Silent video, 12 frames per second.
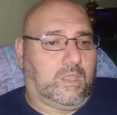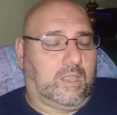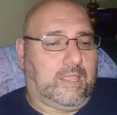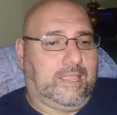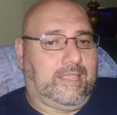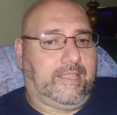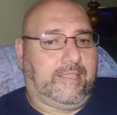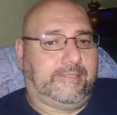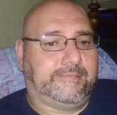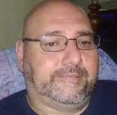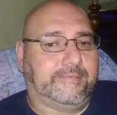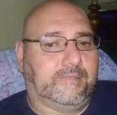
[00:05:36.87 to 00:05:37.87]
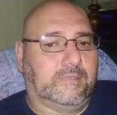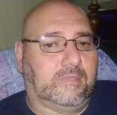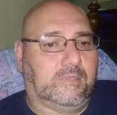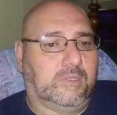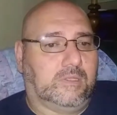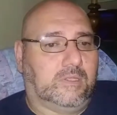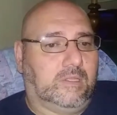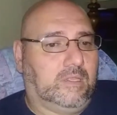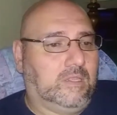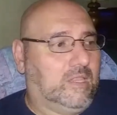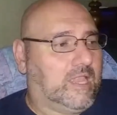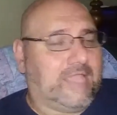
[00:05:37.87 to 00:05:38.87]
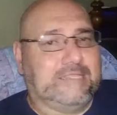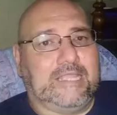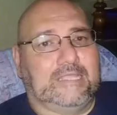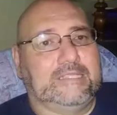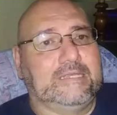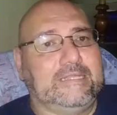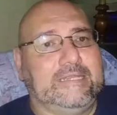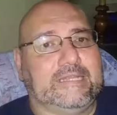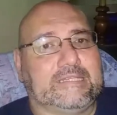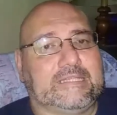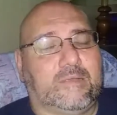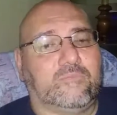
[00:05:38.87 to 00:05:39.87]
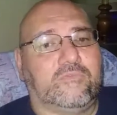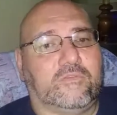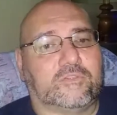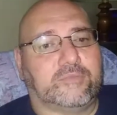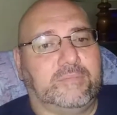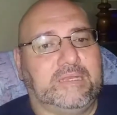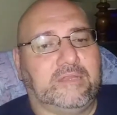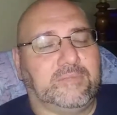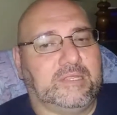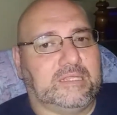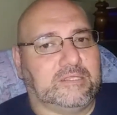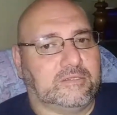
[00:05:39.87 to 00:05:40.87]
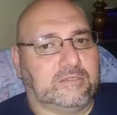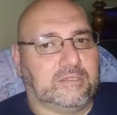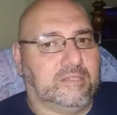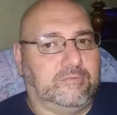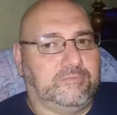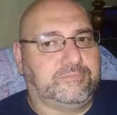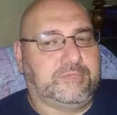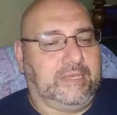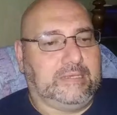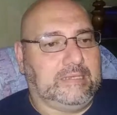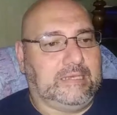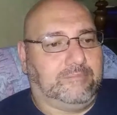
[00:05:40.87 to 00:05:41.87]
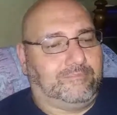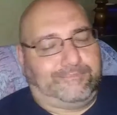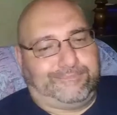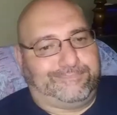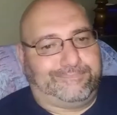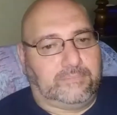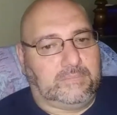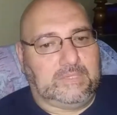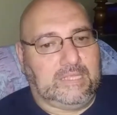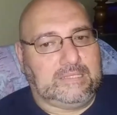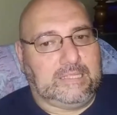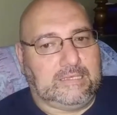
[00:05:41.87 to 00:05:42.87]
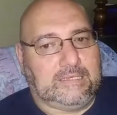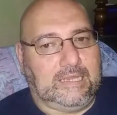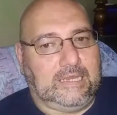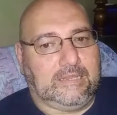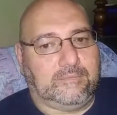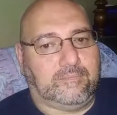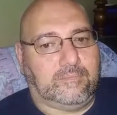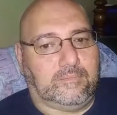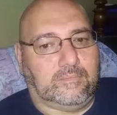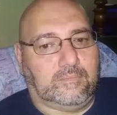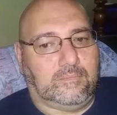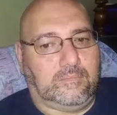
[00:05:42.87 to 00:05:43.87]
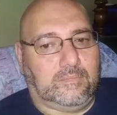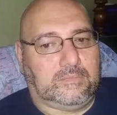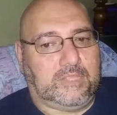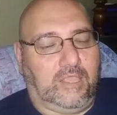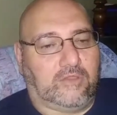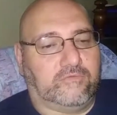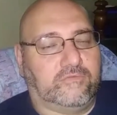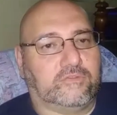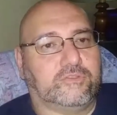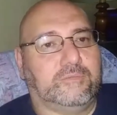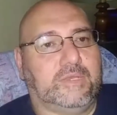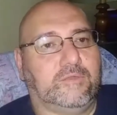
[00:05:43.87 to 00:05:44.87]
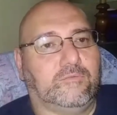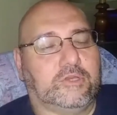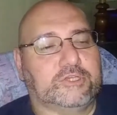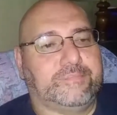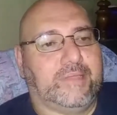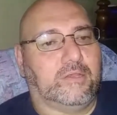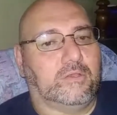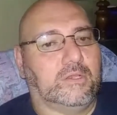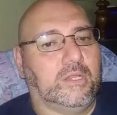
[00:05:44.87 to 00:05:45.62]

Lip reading: and I deleted some filter media because it didn't need it. The other filter media works better.